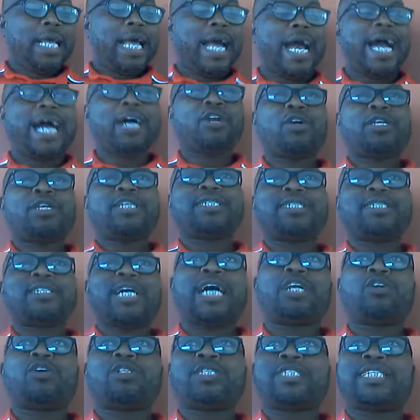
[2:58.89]
And
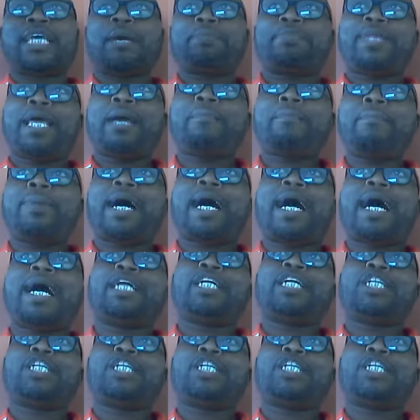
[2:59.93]
on September